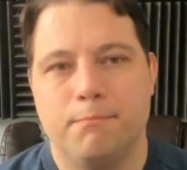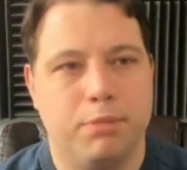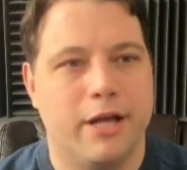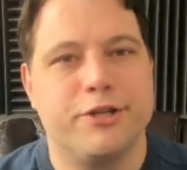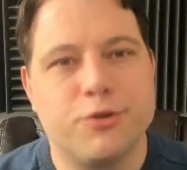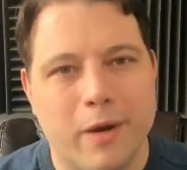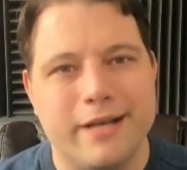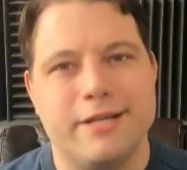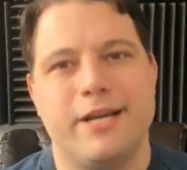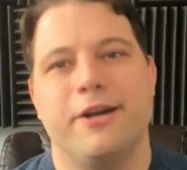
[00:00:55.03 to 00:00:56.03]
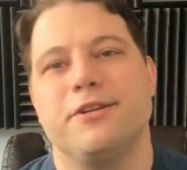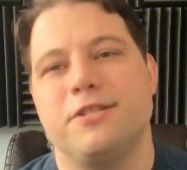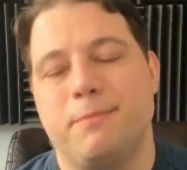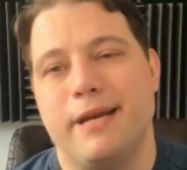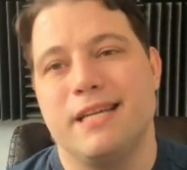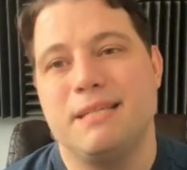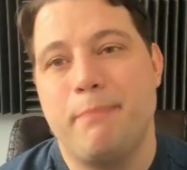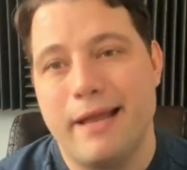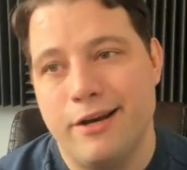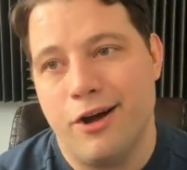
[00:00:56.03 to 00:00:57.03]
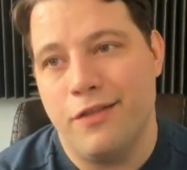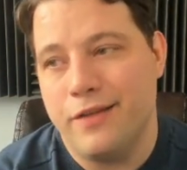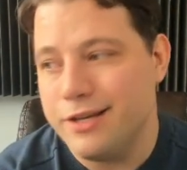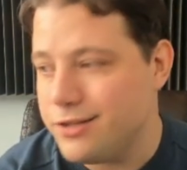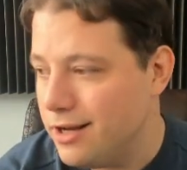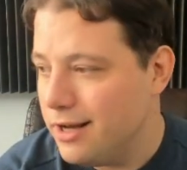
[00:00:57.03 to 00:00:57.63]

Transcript: and blood, sweat, and tears has been expended on this.